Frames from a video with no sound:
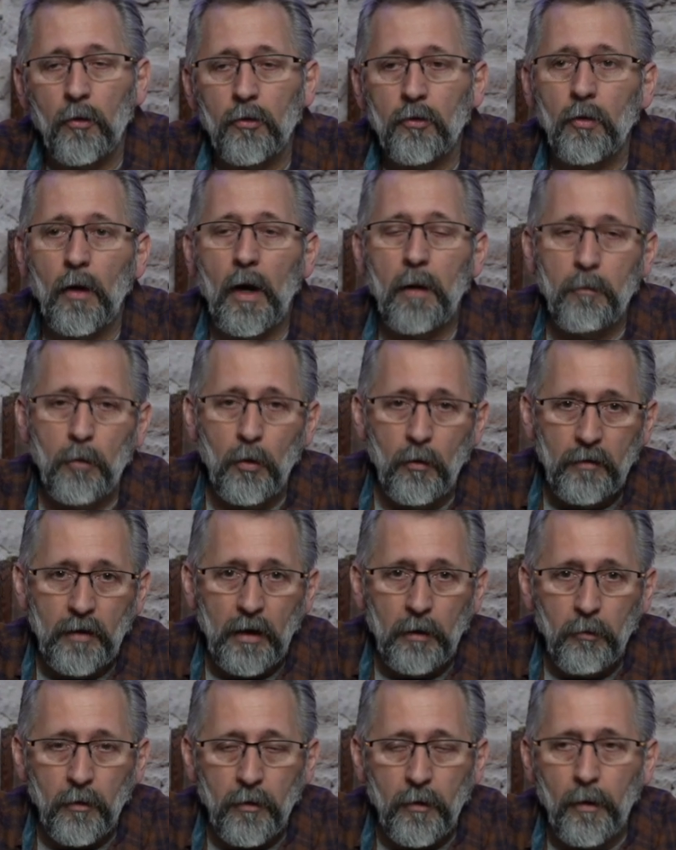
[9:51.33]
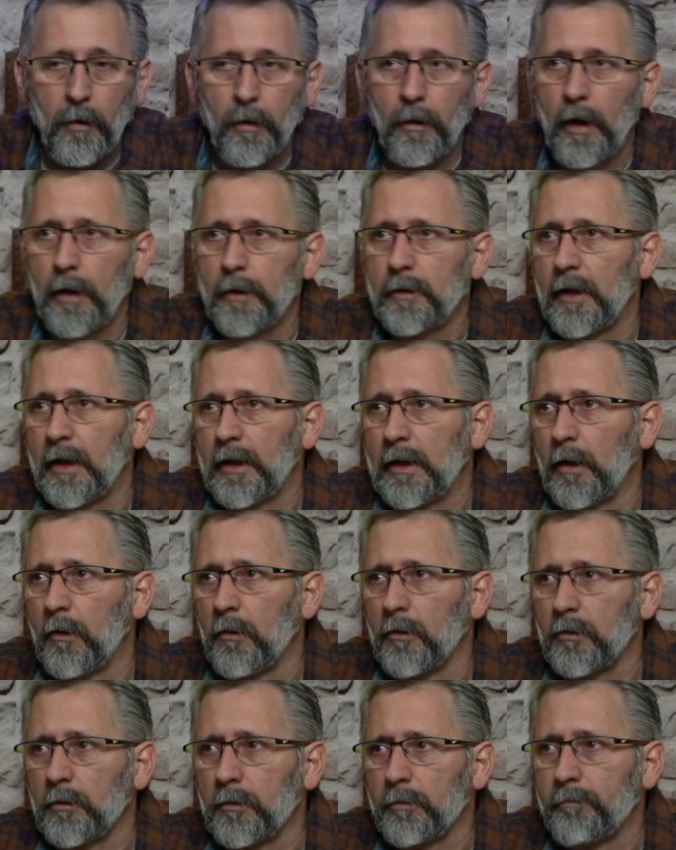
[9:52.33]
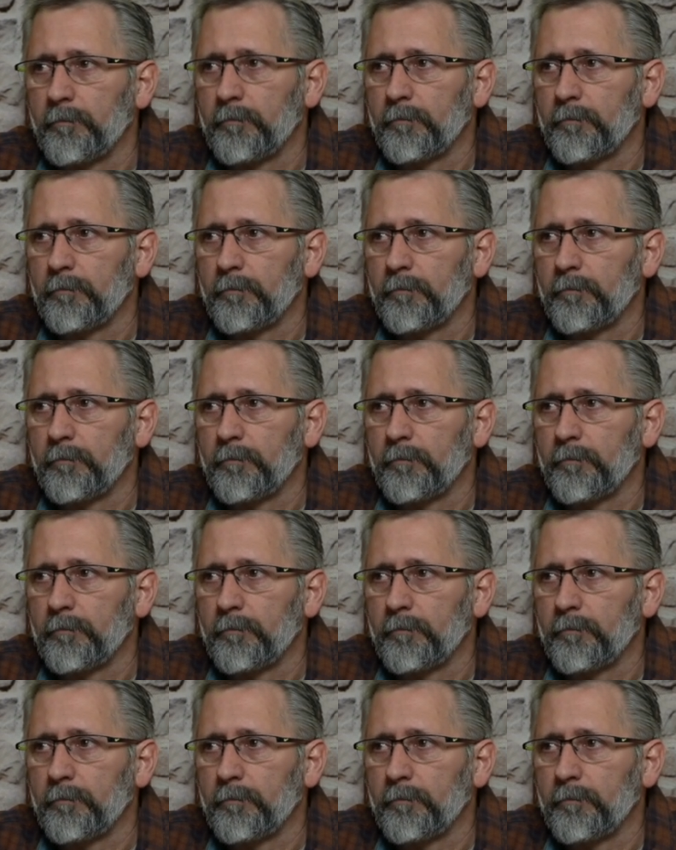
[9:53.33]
So I moved in with her. I think I was